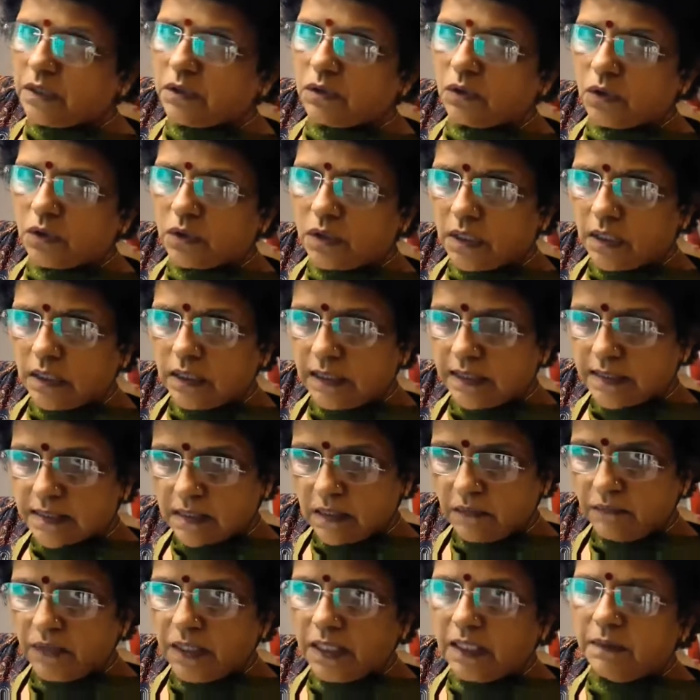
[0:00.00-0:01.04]
total is
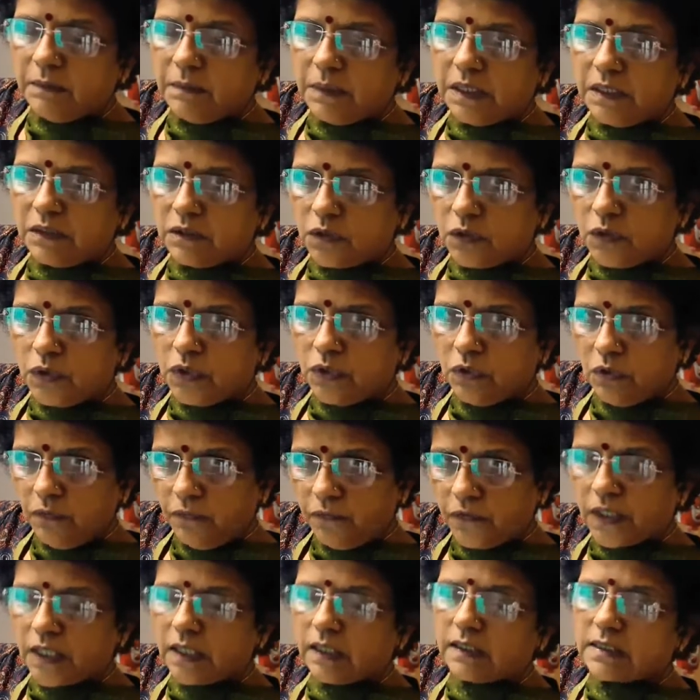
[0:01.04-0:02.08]
available to you,
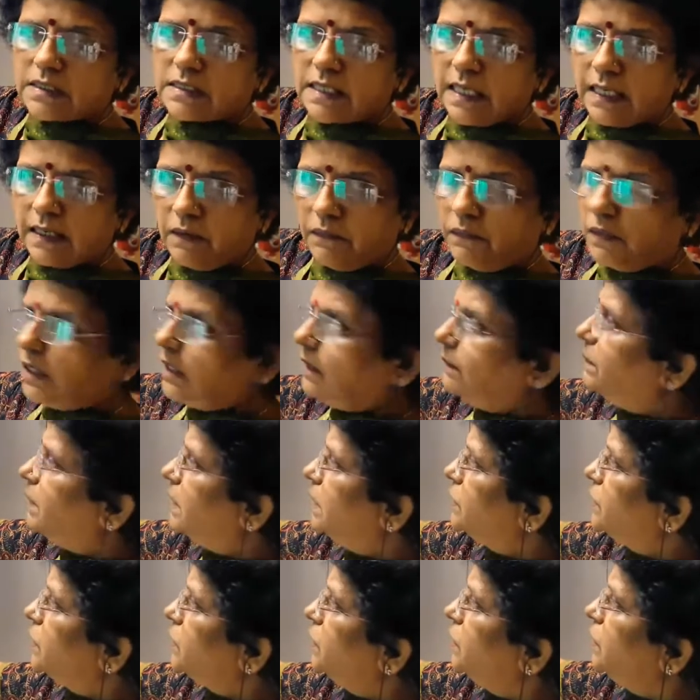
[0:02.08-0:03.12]
figures are
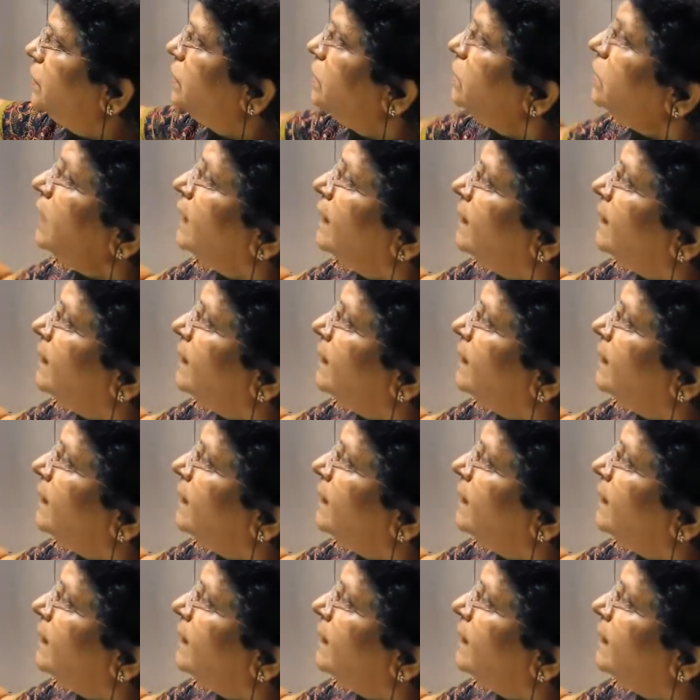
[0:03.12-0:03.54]
available to you.